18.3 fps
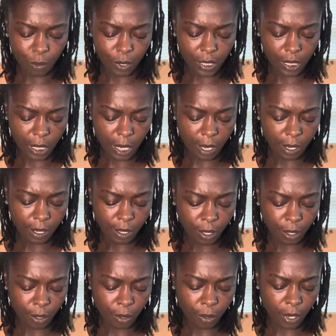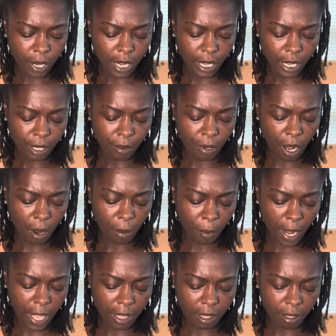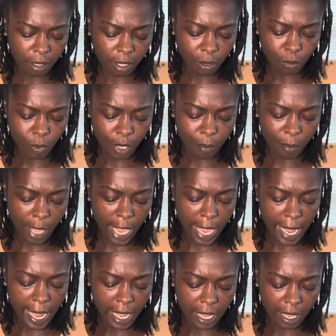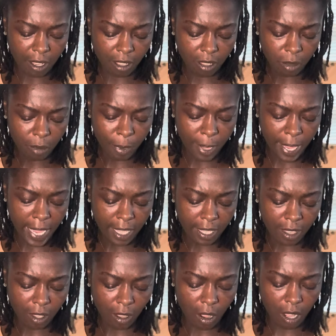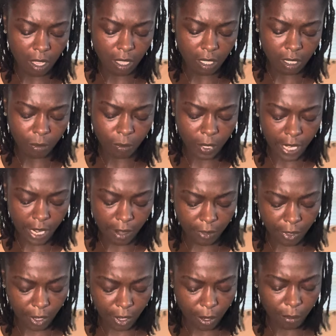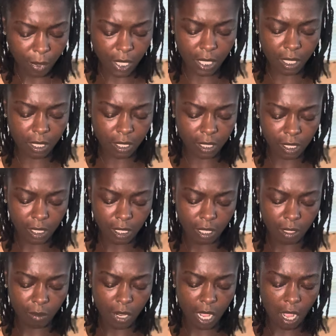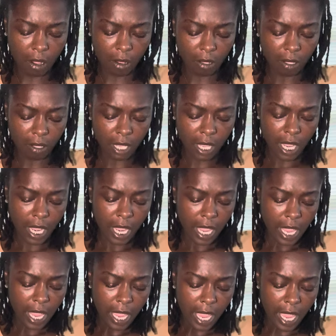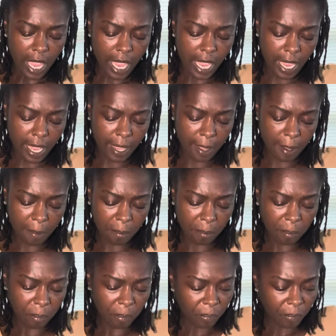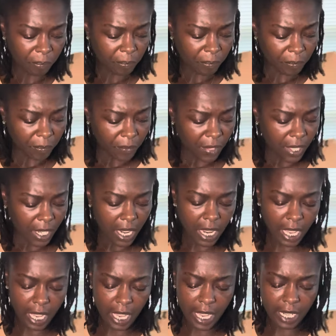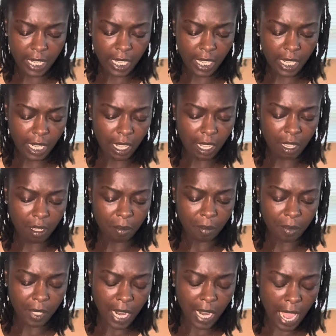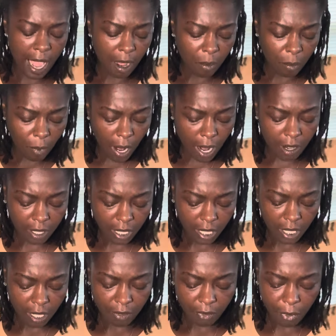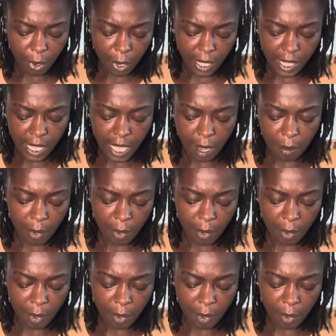a certain degree, you know, whether it's with bad health, bad thoughts, whatever it was, you know, and it ended up not working for that